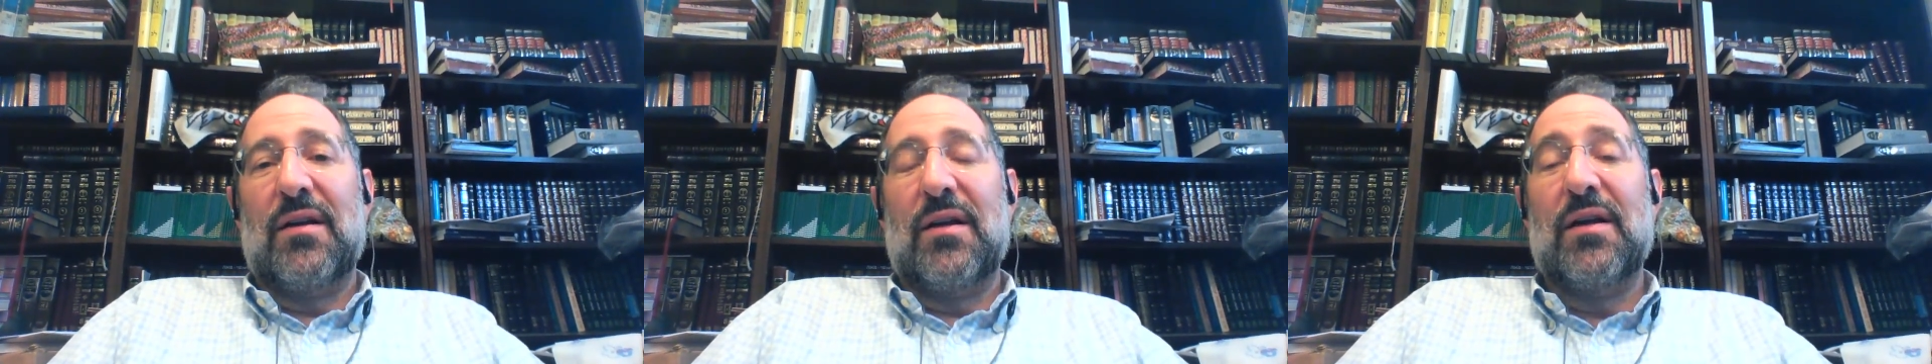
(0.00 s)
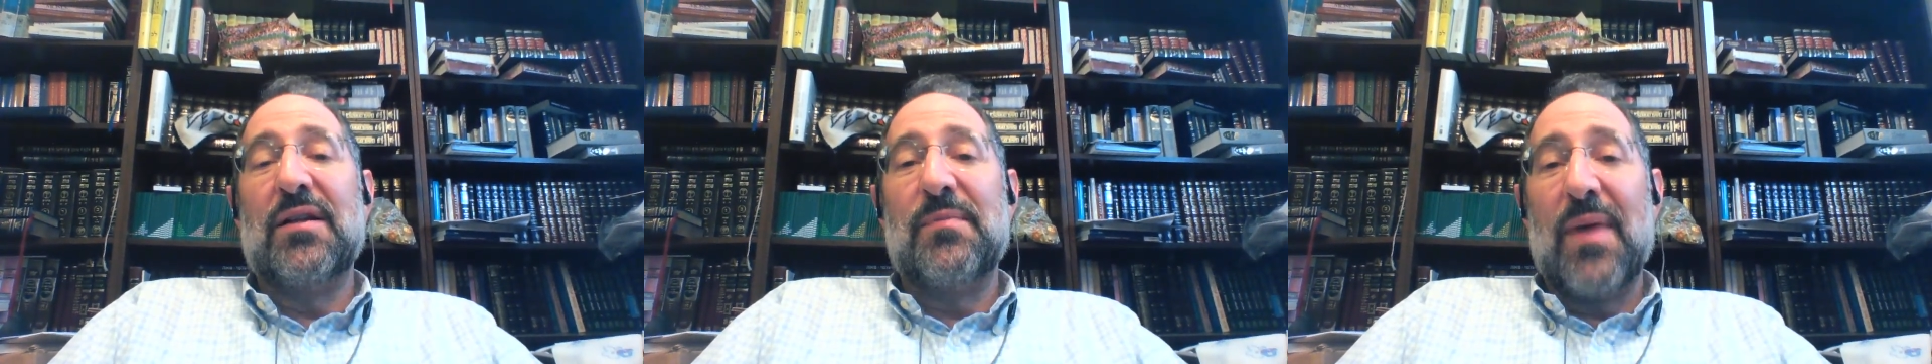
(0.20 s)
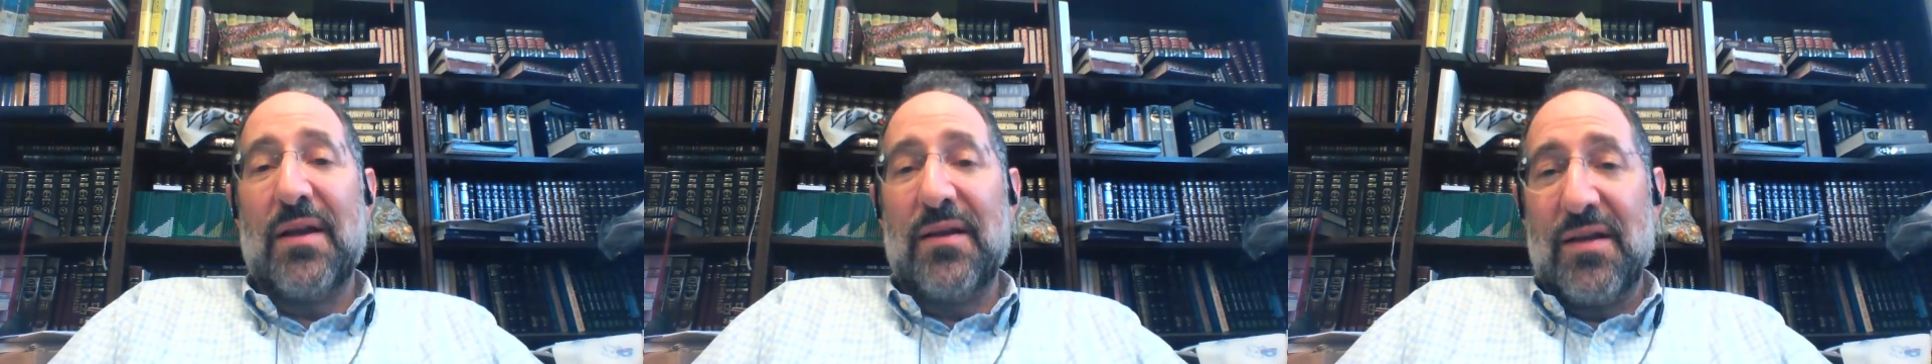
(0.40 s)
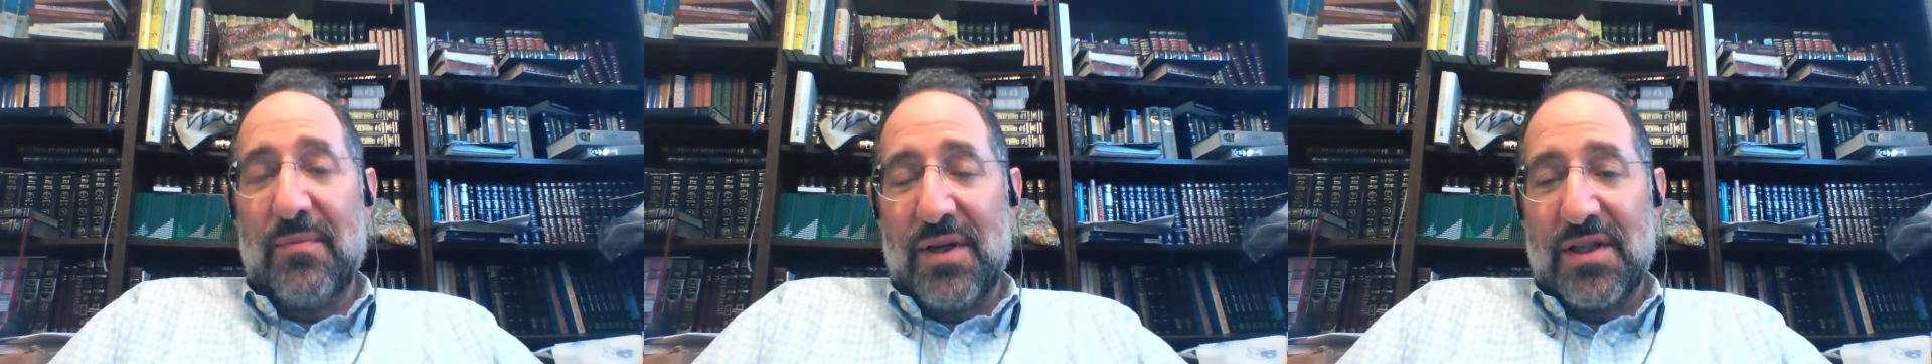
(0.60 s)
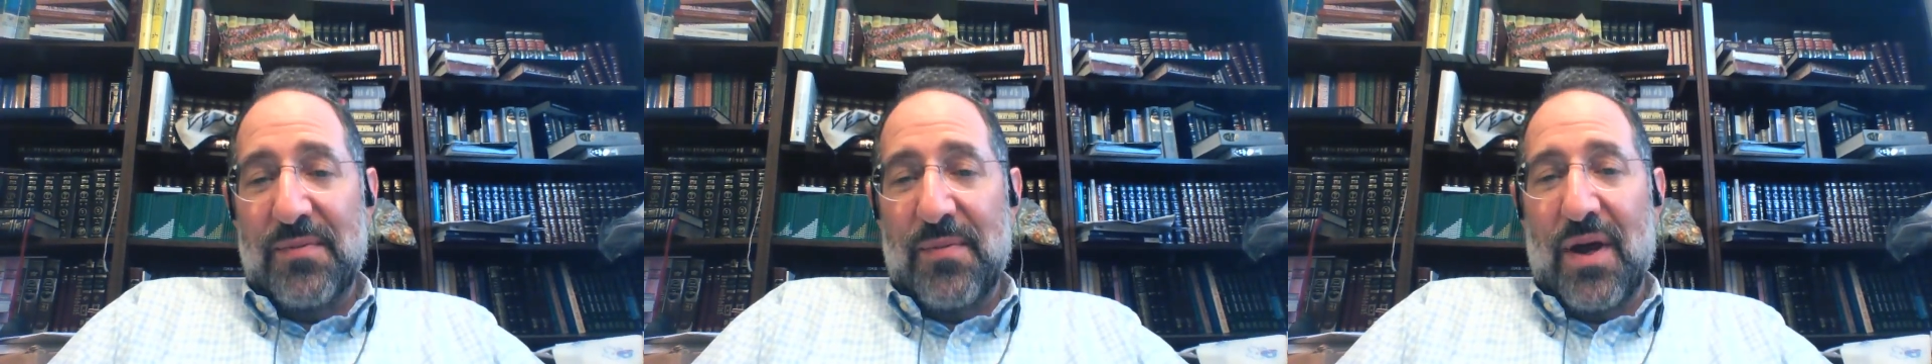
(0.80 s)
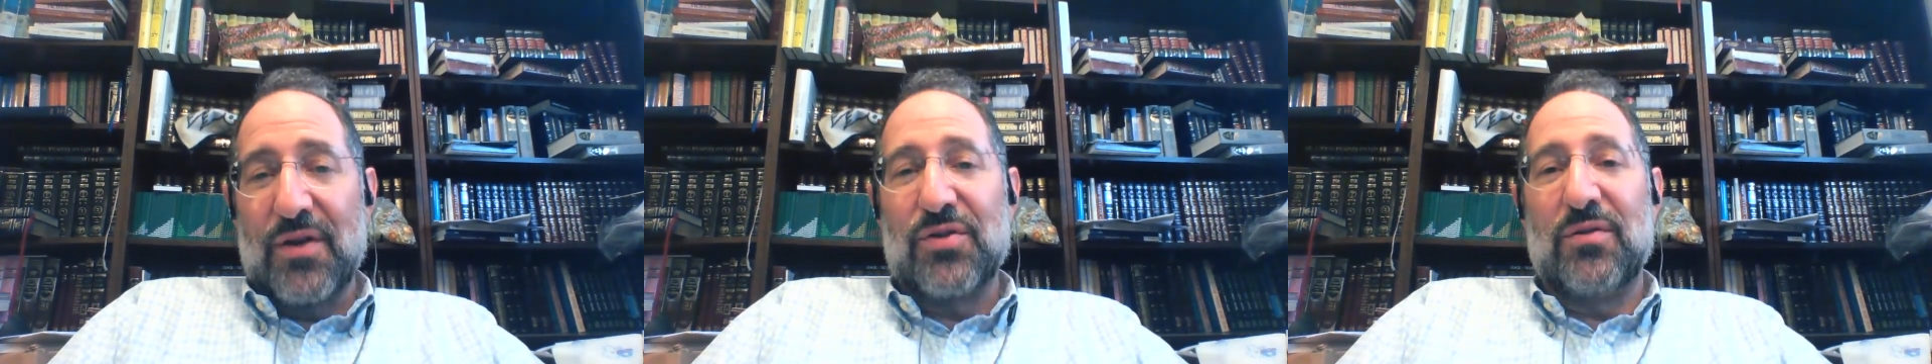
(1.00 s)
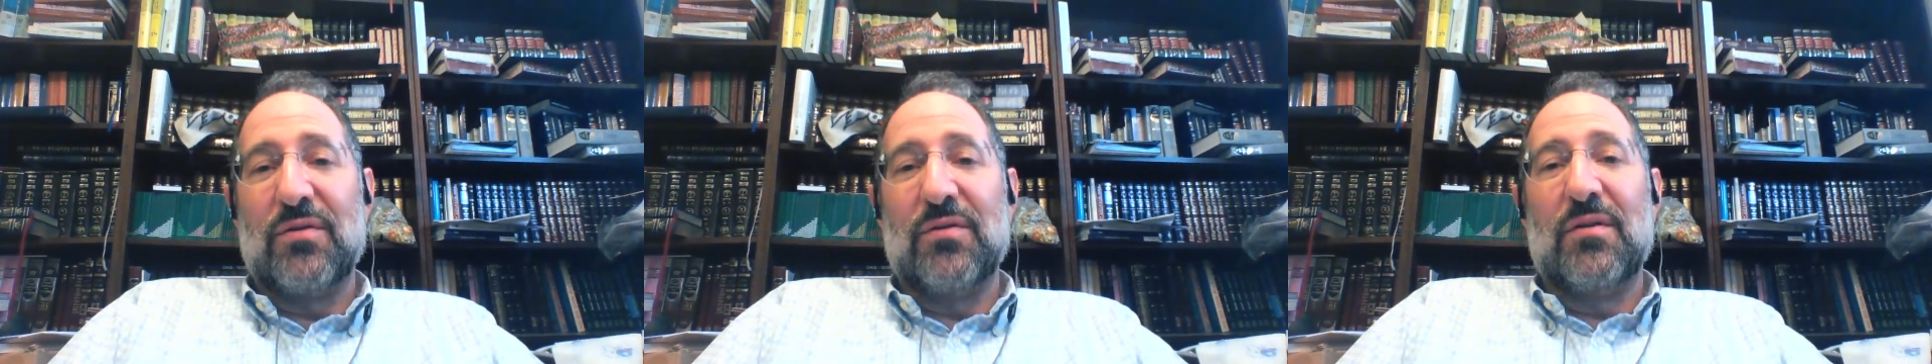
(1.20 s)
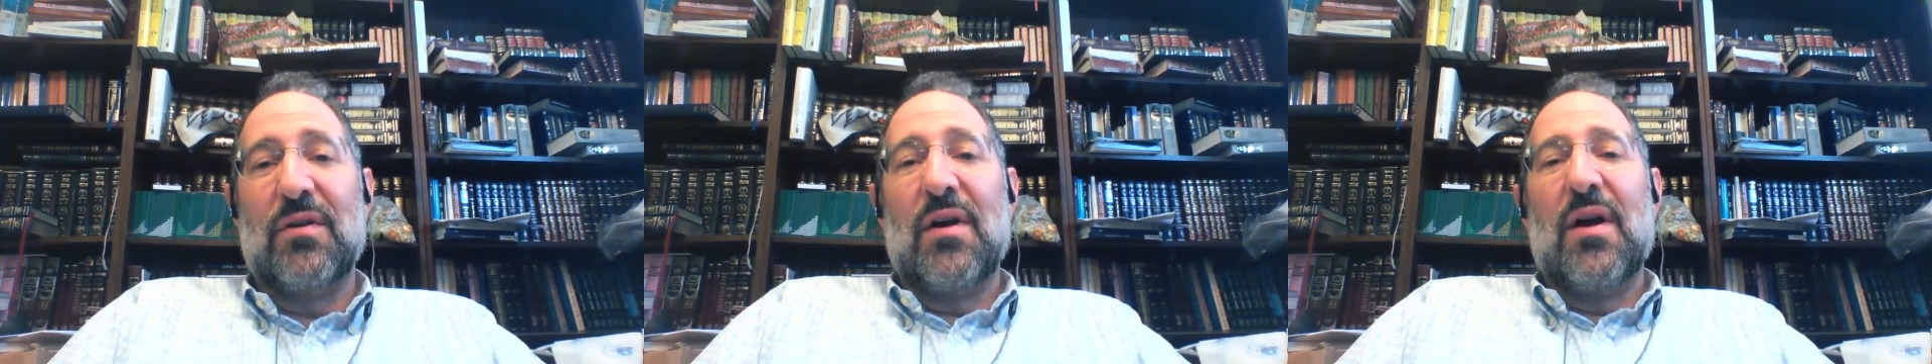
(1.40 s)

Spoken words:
is meant to be special.